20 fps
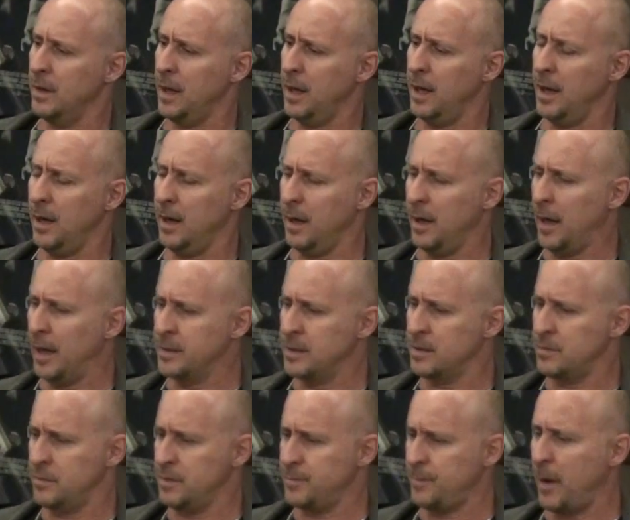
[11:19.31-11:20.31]

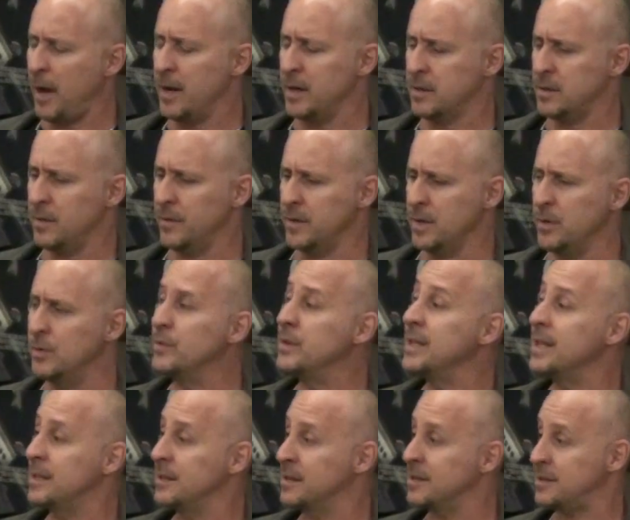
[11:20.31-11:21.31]
the
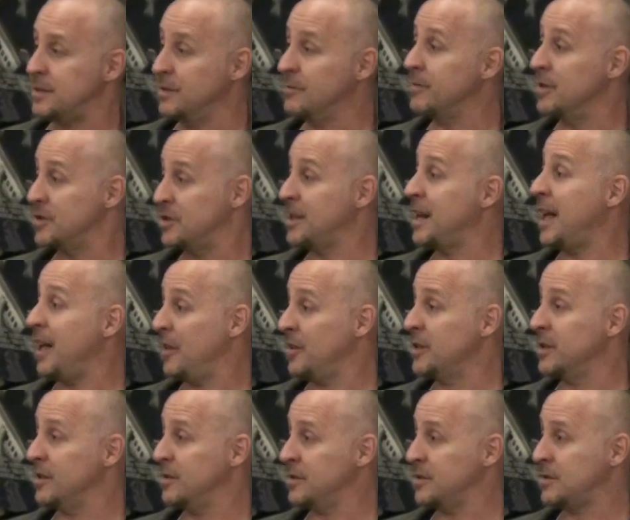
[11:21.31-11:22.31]
uniqueness and
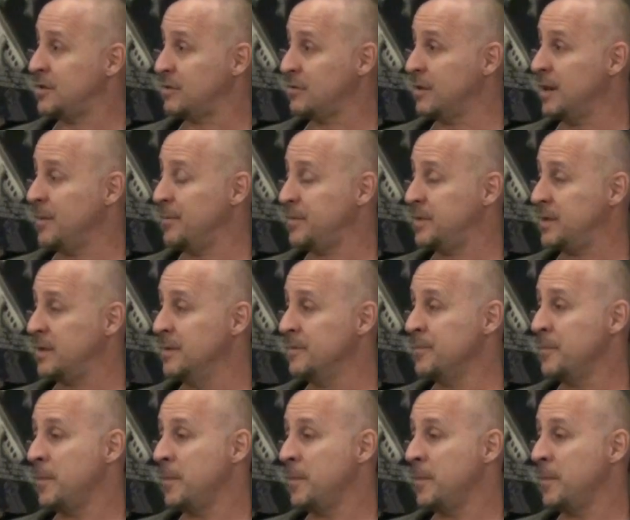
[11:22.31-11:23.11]
originality of the script